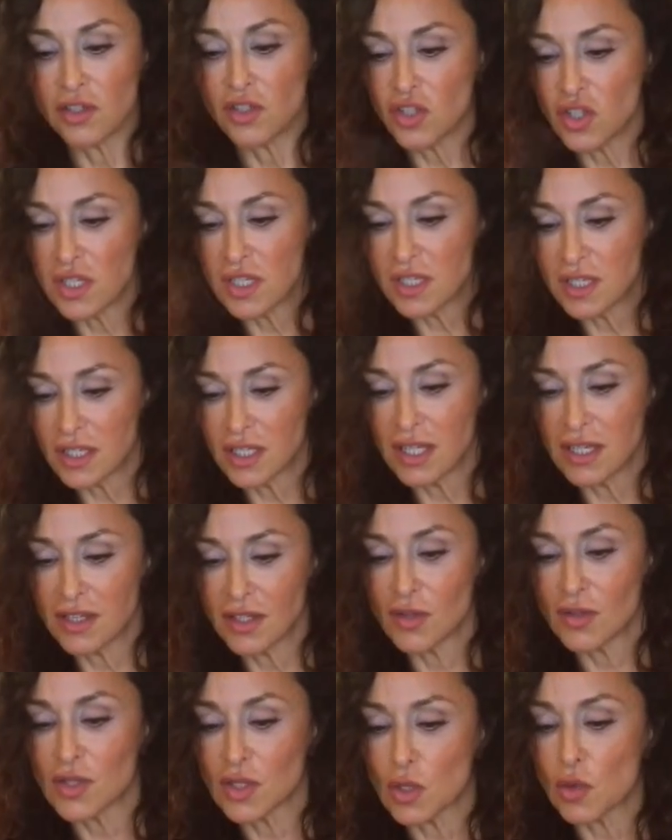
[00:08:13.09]

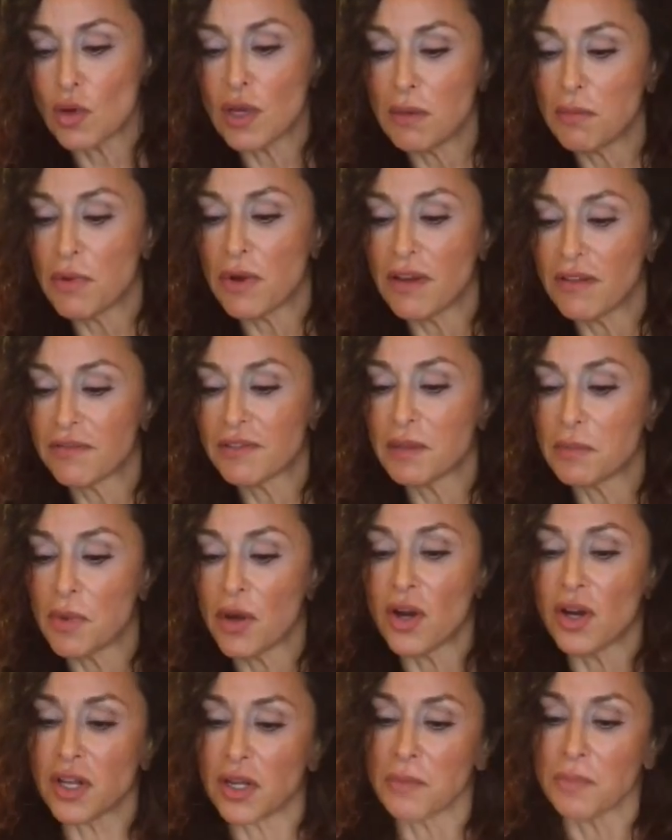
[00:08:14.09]
Just to scrape off the
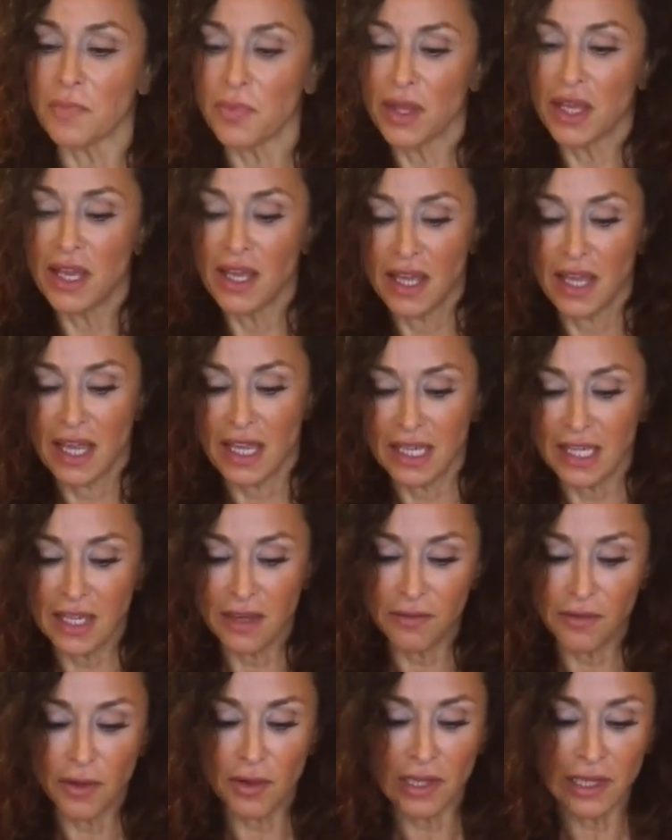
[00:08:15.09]
bottom and
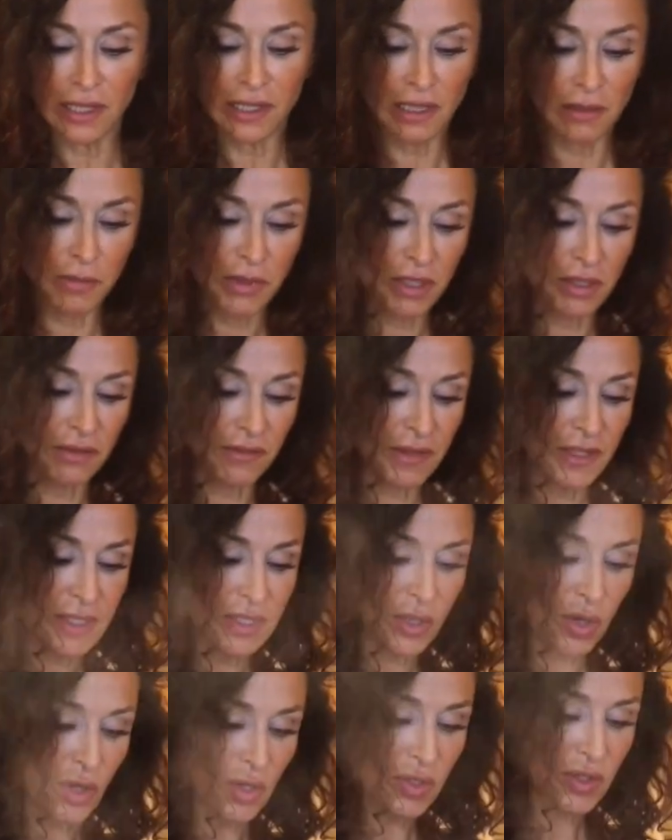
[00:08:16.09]
give you a little bit of a
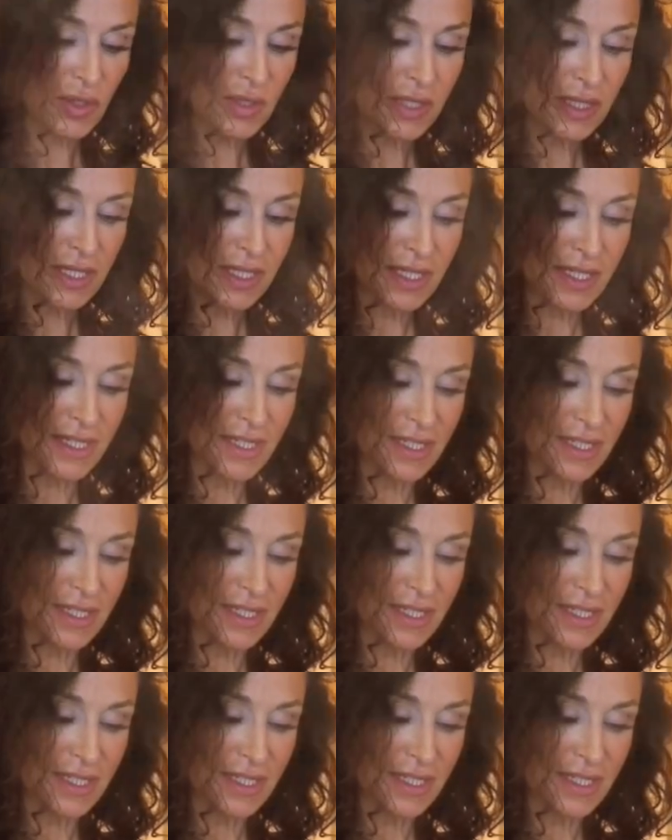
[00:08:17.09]
sauce.